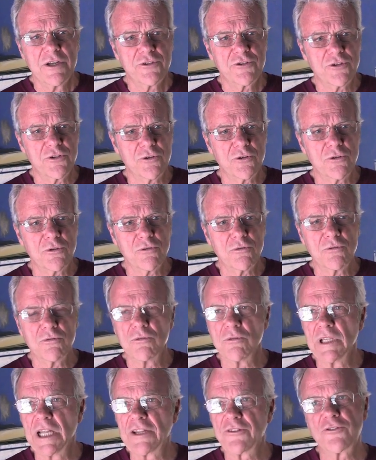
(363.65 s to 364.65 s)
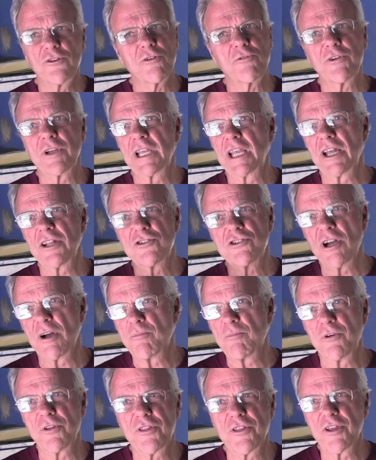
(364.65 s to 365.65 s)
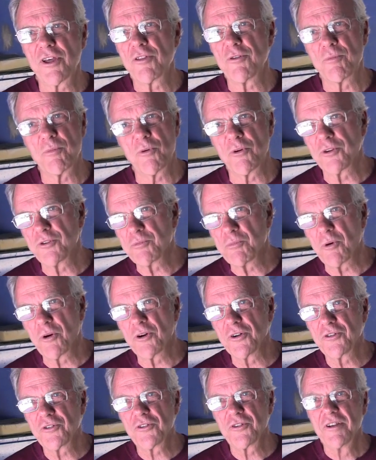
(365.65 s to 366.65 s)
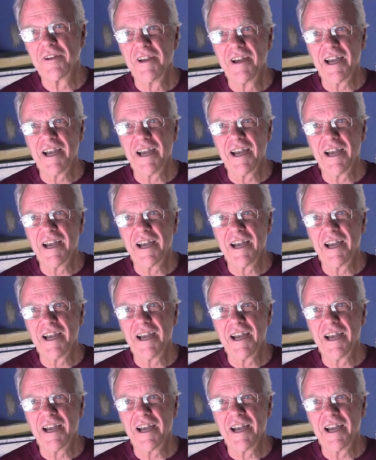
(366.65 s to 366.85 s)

to let surfing catch up with the other board sports.